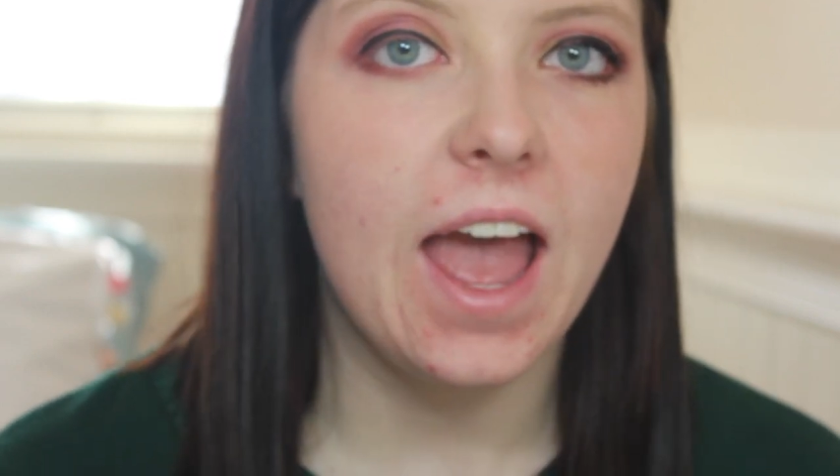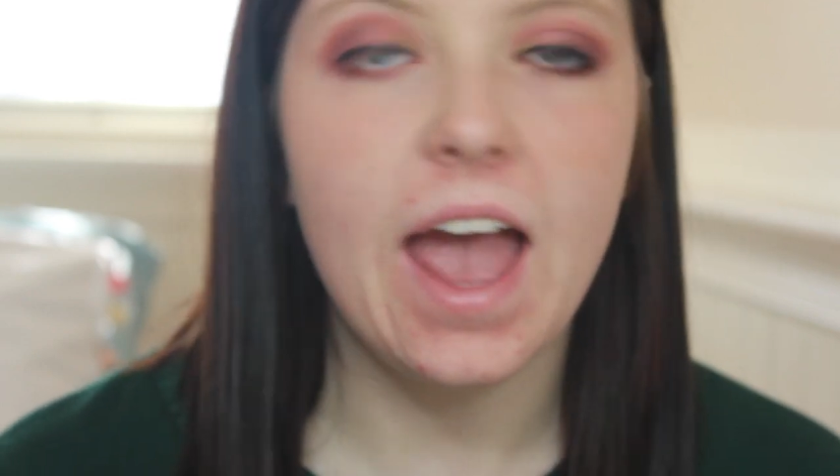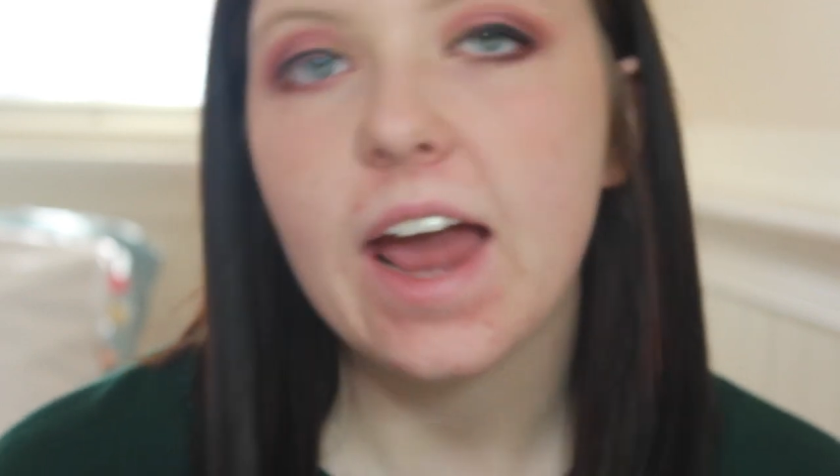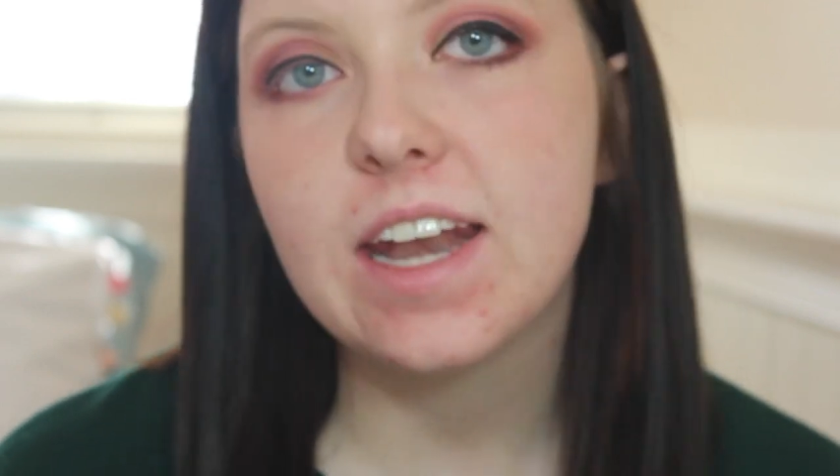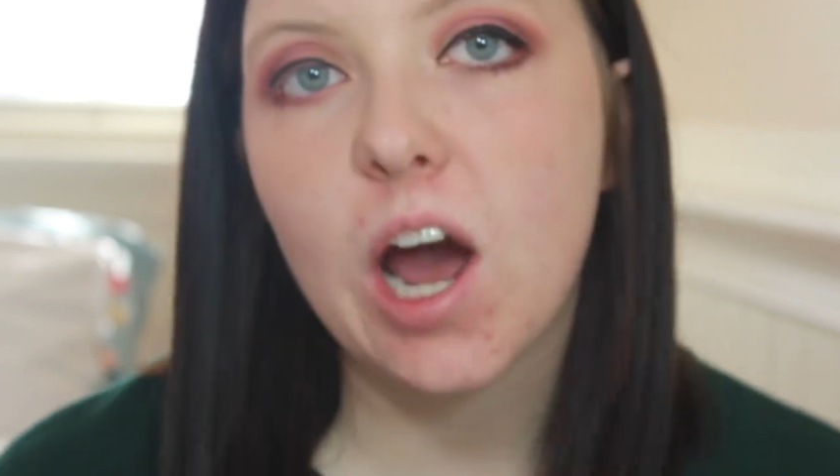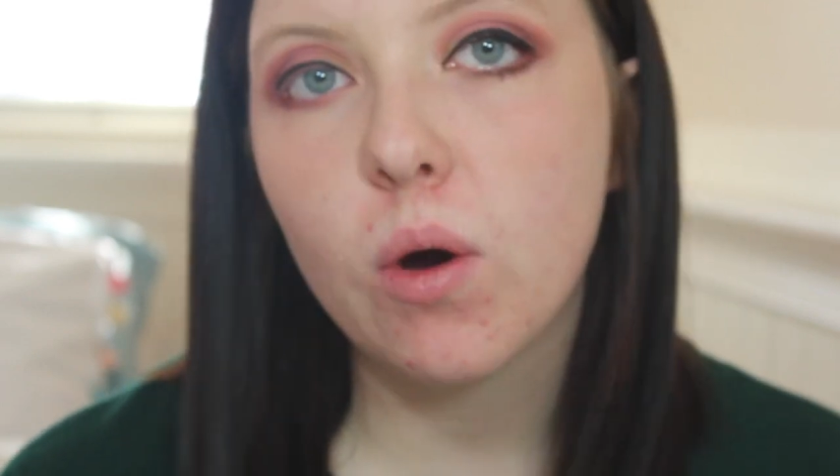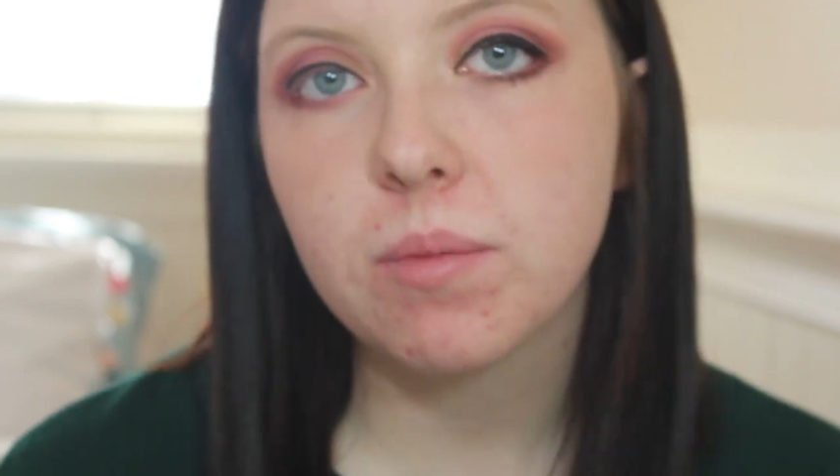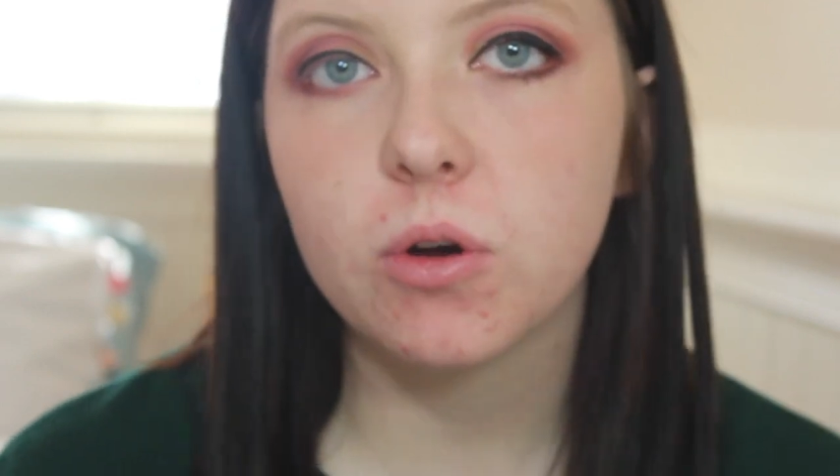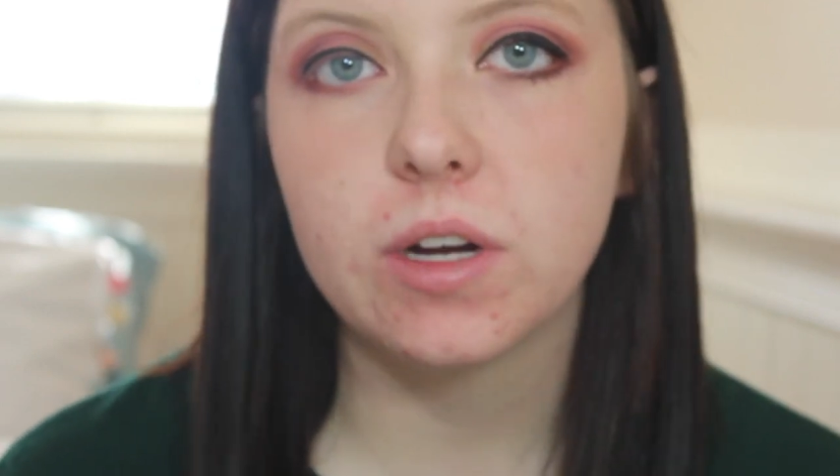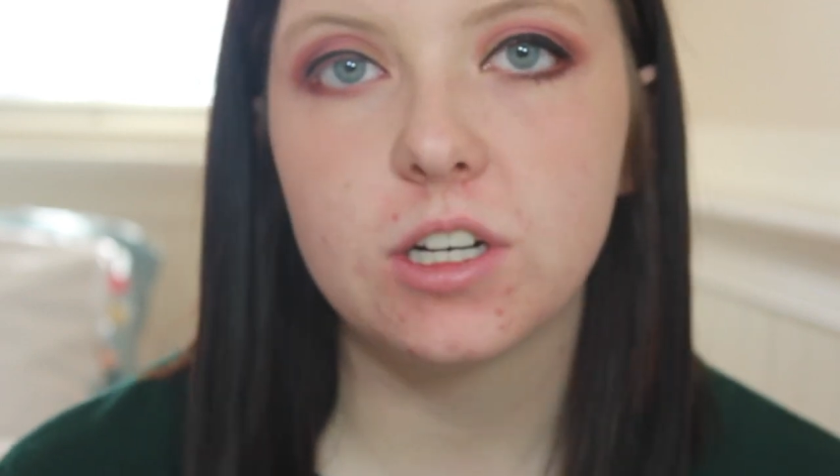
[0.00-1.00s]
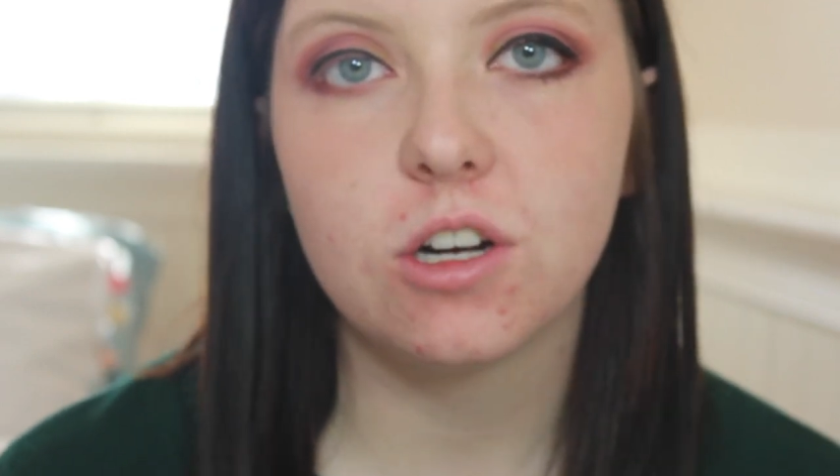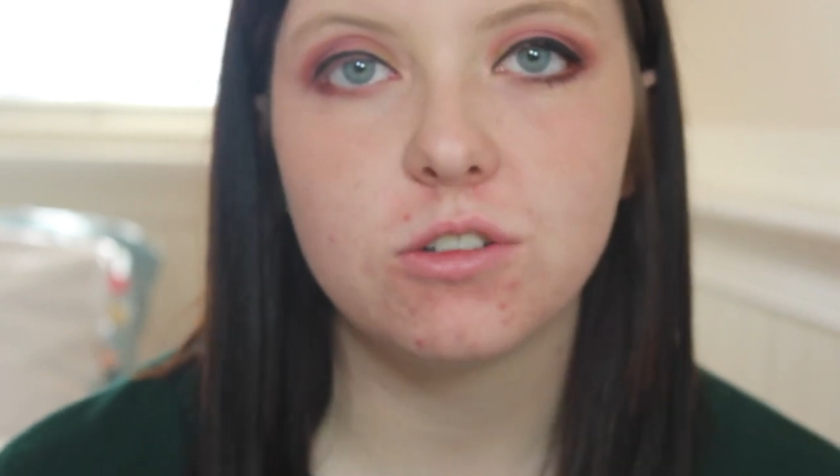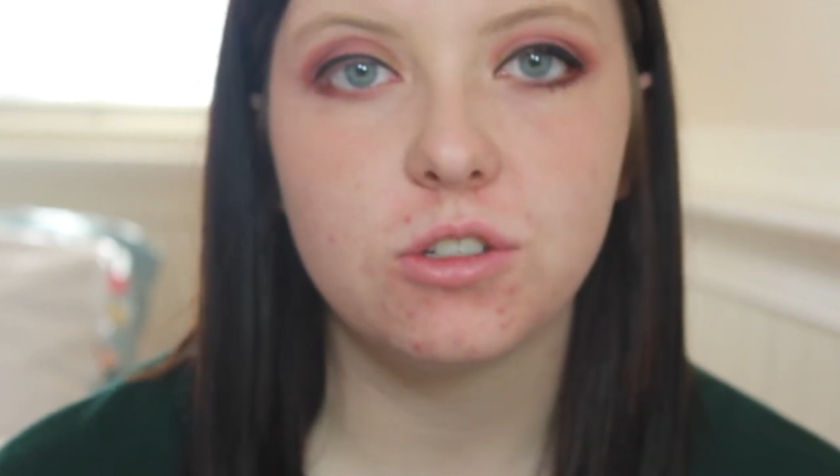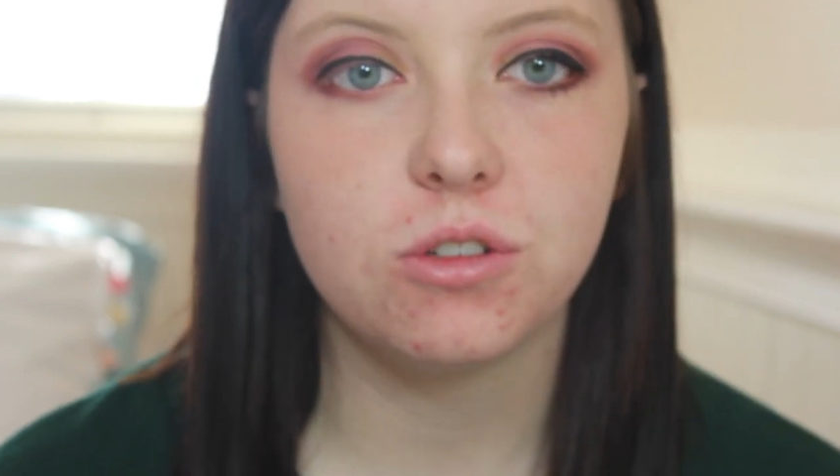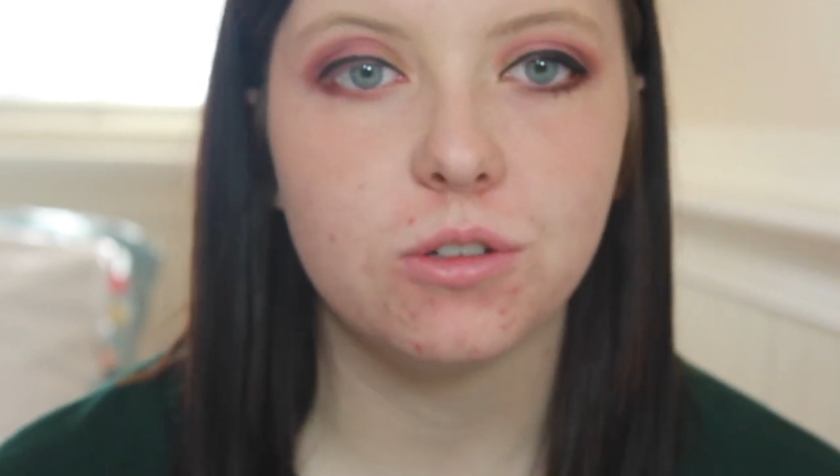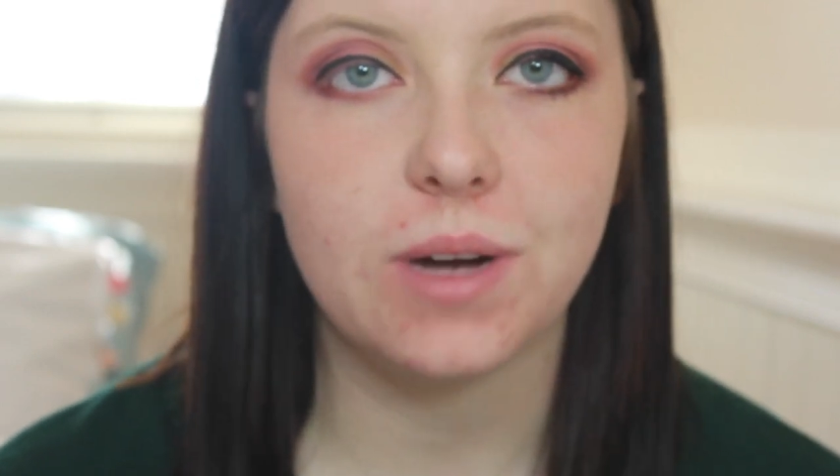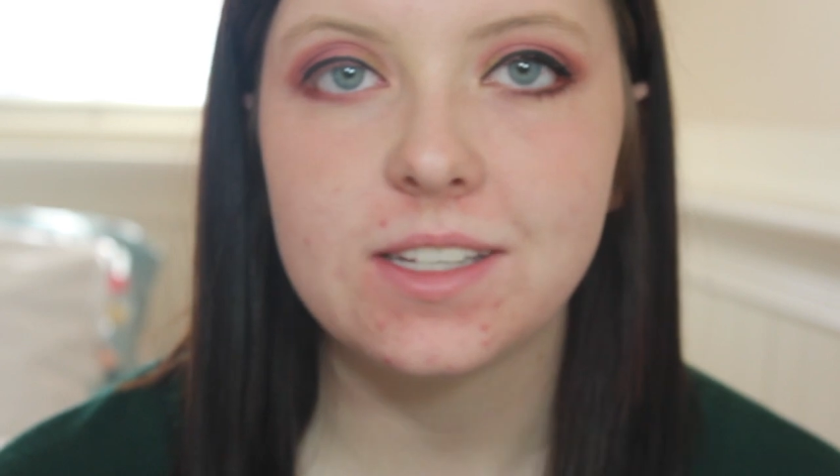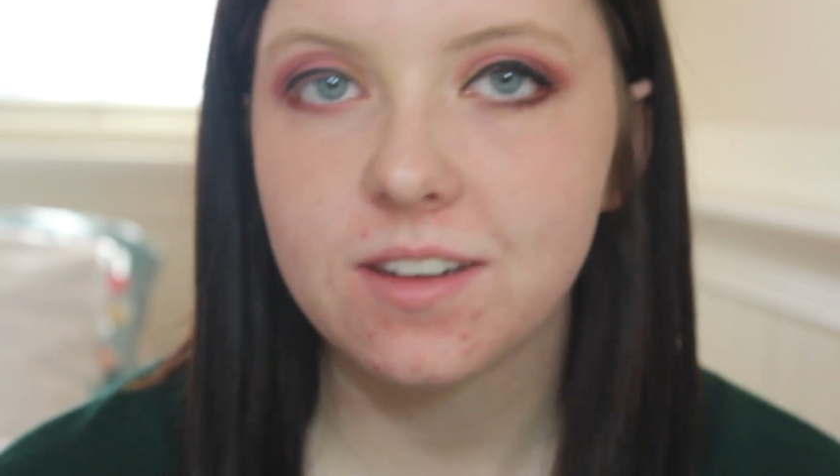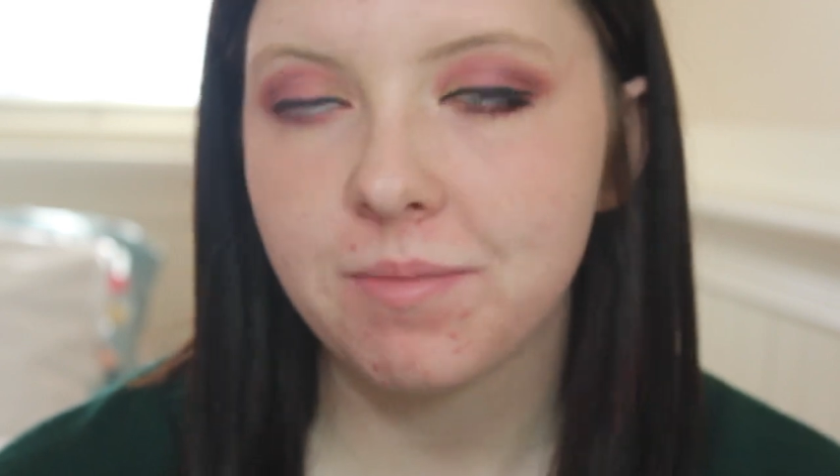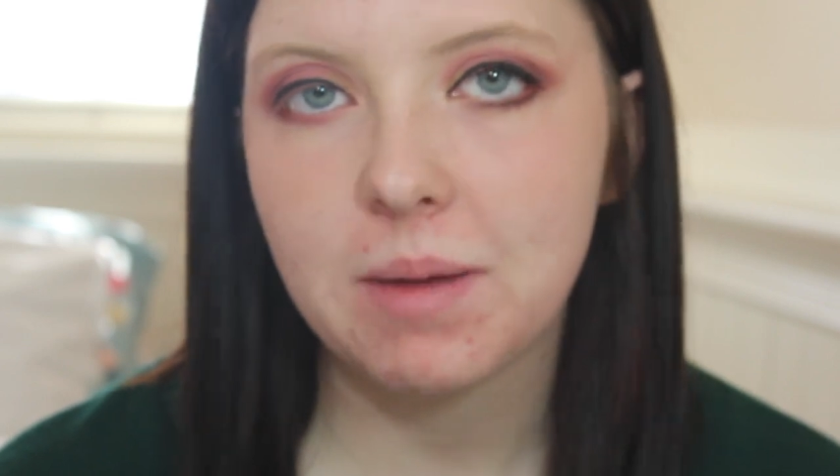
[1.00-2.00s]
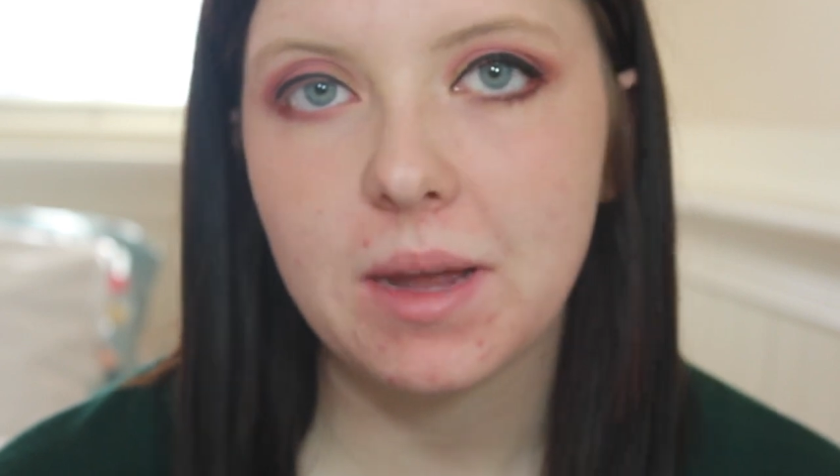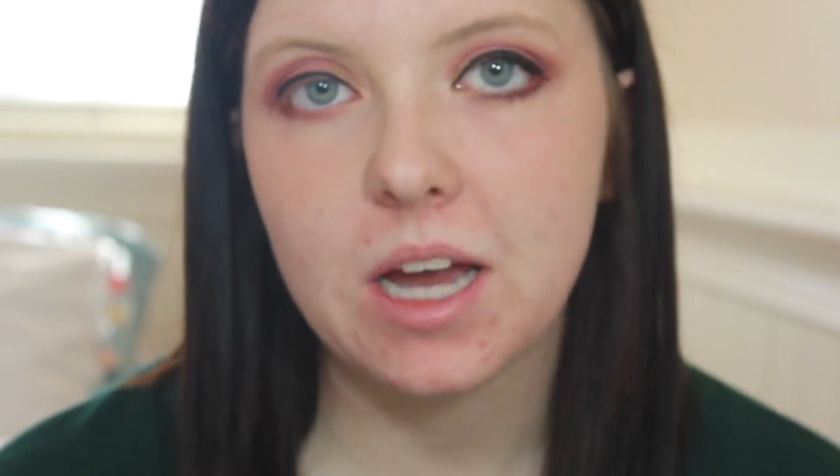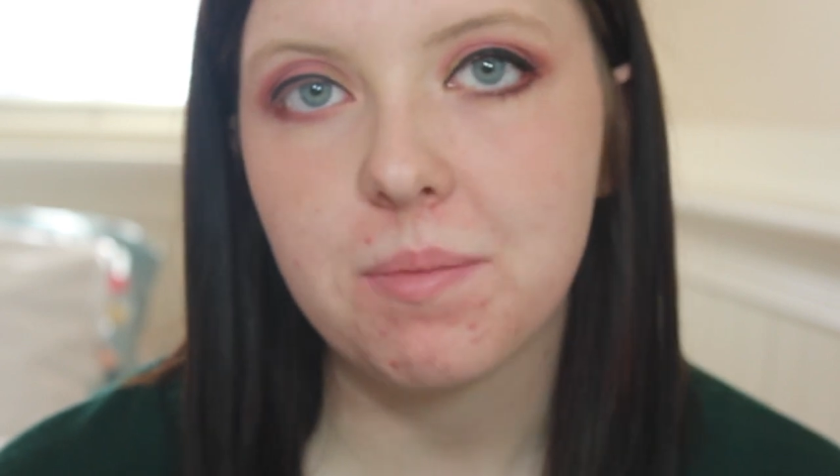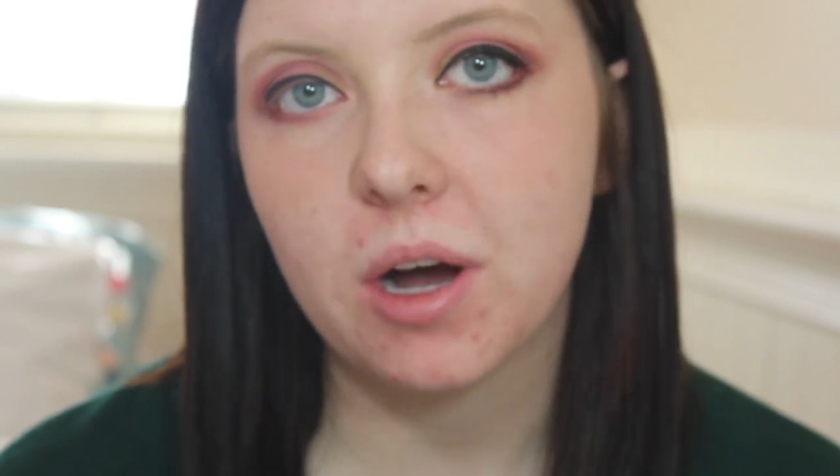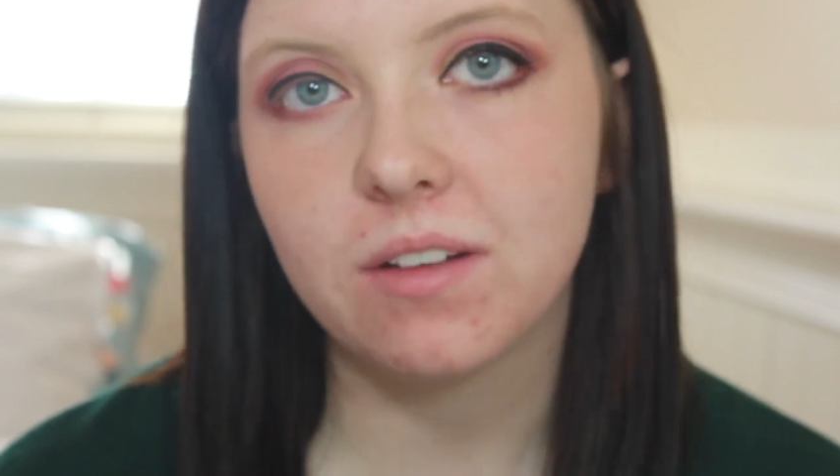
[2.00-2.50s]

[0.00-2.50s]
And now I'm going to go do the rest of my makeup